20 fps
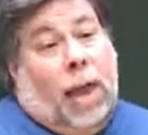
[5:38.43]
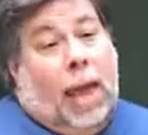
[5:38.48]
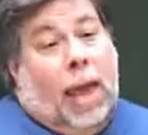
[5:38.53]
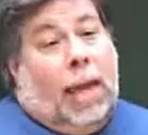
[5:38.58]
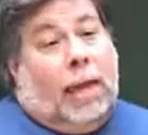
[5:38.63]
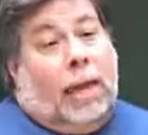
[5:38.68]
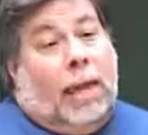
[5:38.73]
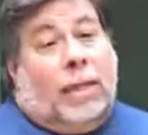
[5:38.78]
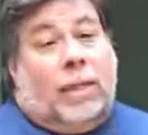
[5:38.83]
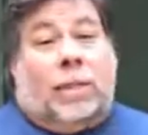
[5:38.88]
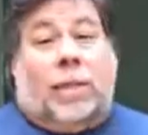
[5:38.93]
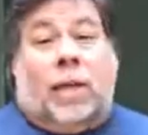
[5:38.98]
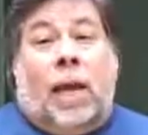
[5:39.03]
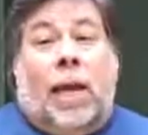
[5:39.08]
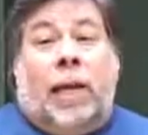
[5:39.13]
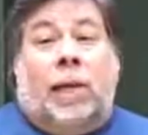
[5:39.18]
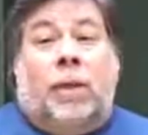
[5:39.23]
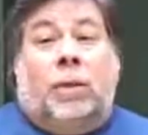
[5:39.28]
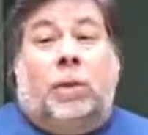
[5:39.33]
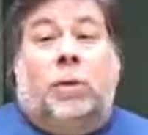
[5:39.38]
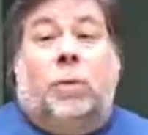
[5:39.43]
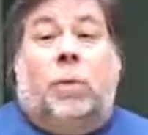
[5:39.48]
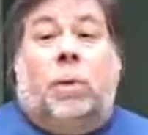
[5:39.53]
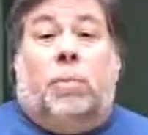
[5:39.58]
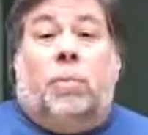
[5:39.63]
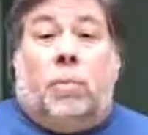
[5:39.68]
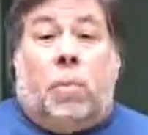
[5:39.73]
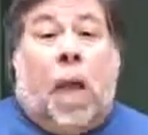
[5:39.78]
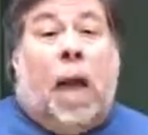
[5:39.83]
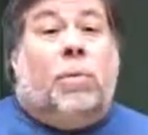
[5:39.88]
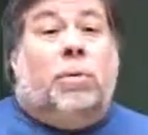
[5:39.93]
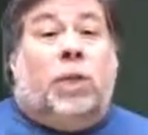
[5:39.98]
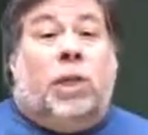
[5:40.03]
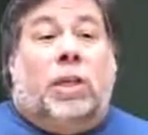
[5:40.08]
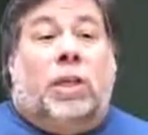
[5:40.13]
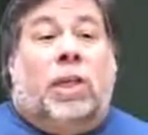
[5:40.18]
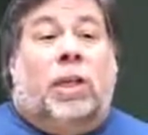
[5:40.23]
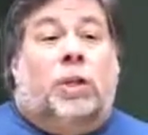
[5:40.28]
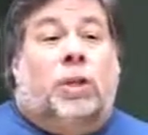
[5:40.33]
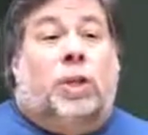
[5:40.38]
And I decided to, I was a
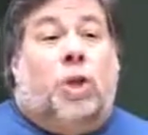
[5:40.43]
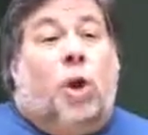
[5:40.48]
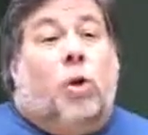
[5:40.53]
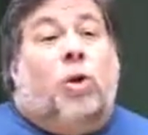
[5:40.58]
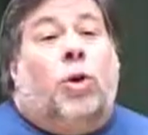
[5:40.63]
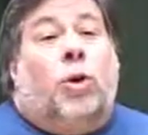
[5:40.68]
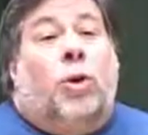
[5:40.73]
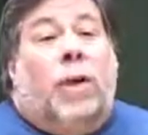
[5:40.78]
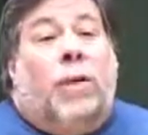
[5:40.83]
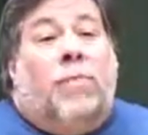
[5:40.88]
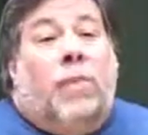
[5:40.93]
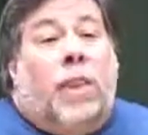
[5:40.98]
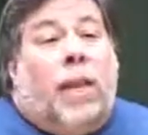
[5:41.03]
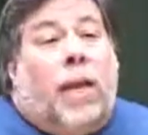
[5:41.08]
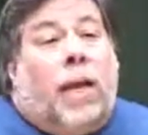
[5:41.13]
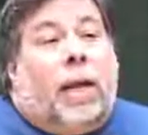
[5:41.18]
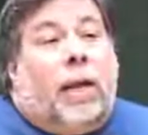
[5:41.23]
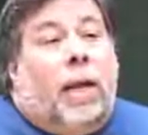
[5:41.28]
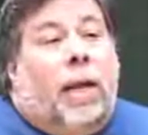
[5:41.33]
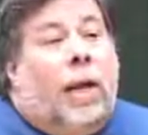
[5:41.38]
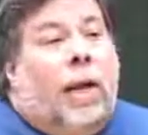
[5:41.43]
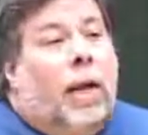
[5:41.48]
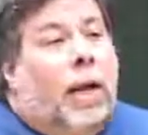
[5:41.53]
little joker even then.